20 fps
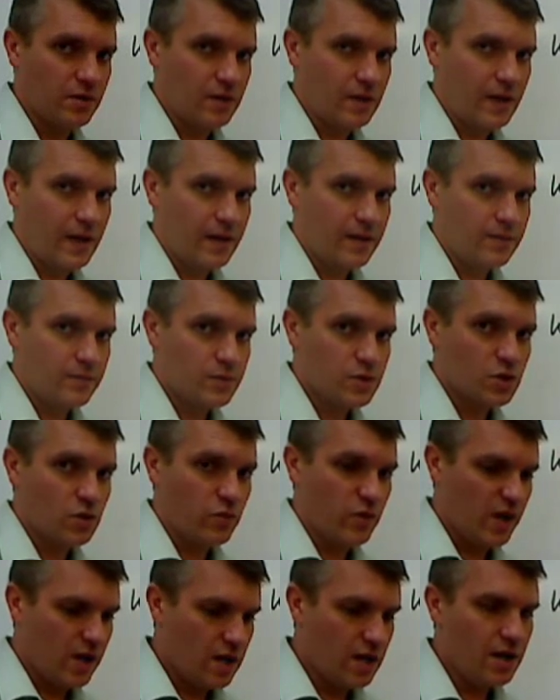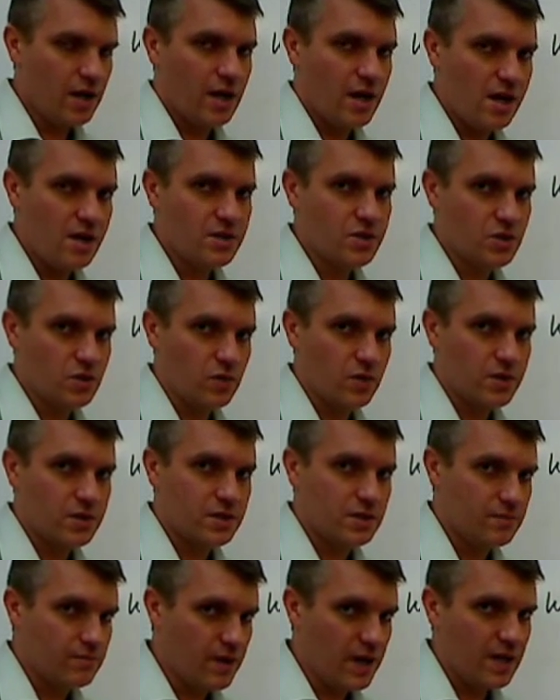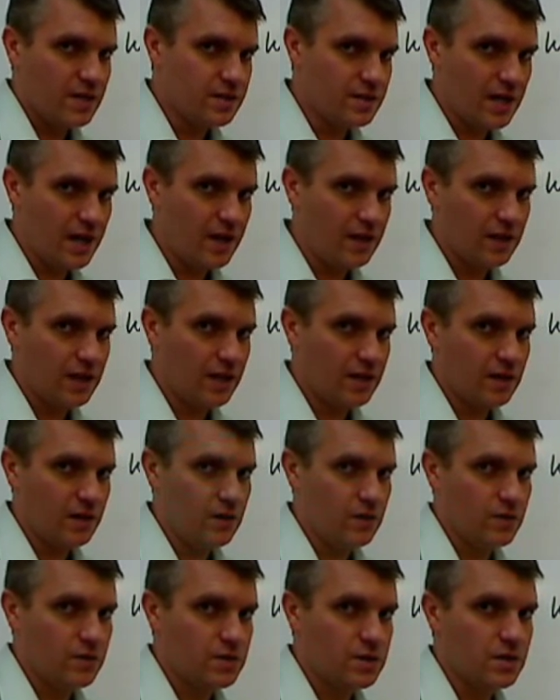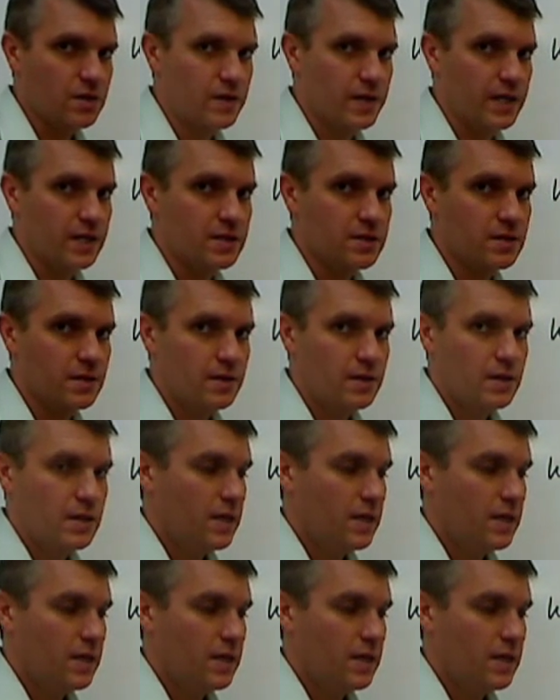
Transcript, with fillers: than that. So we need a heat source to maintain that 100 degrees.